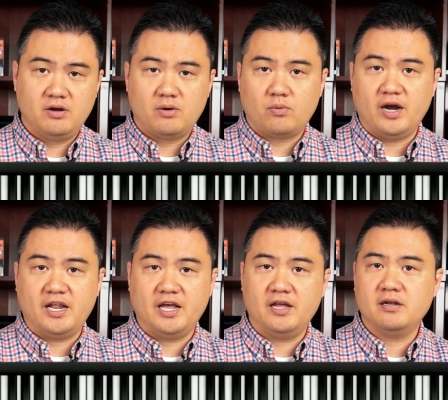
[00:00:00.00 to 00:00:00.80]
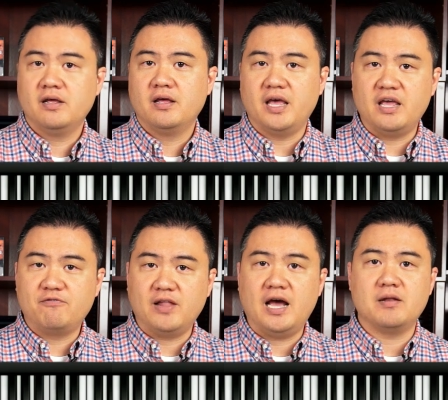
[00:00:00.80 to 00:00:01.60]
right hand, A
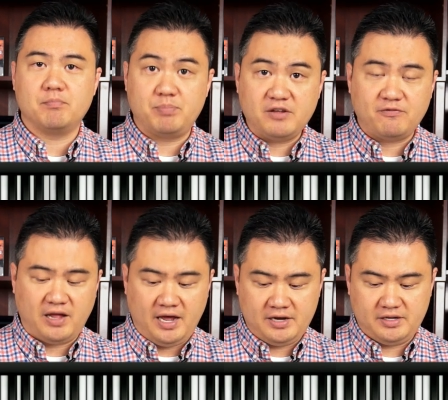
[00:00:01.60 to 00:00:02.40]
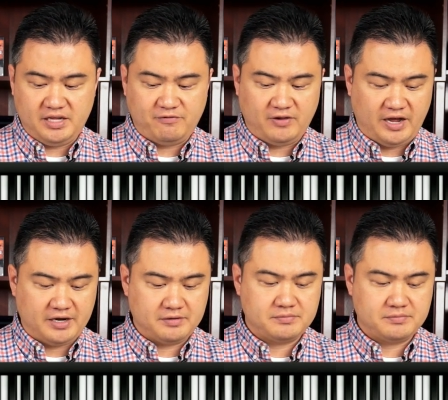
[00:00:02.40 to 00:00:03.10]
flat, B flat, E flat.